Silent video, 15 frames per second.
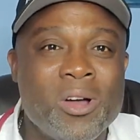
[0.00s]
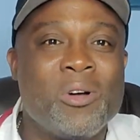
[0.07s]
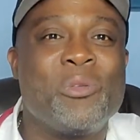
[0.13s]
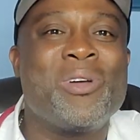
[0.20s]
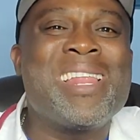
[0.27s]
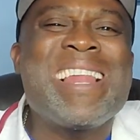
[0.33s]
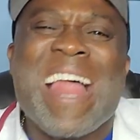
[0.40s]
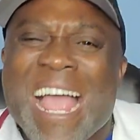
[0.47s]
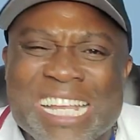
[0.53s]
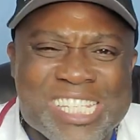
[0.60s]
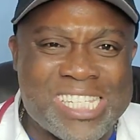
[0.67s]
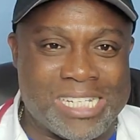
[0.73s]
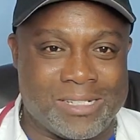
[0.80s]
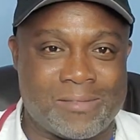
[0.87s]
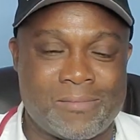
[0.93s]

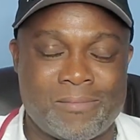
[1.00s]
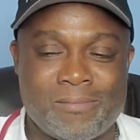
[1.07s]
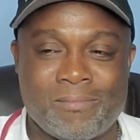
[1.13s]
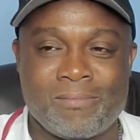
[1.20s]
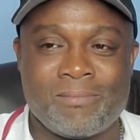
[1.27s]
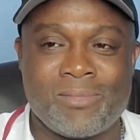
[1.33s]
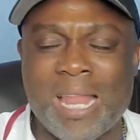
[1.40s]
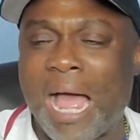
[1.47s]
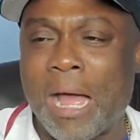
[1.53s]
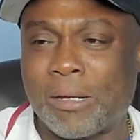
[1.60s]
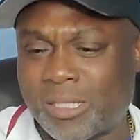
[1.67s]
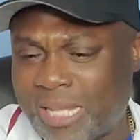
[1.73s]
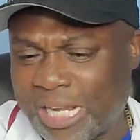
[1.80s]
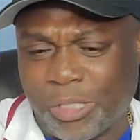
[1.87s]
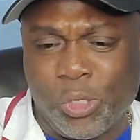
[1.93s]
relaxing. Now,
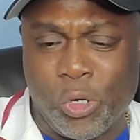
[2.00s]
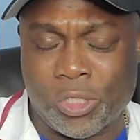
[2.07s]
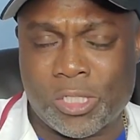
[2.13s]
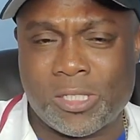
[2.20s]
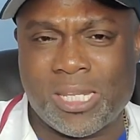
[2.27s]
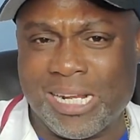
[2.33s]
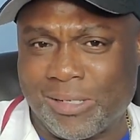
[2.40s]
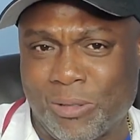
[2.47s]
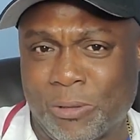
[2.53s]
take note.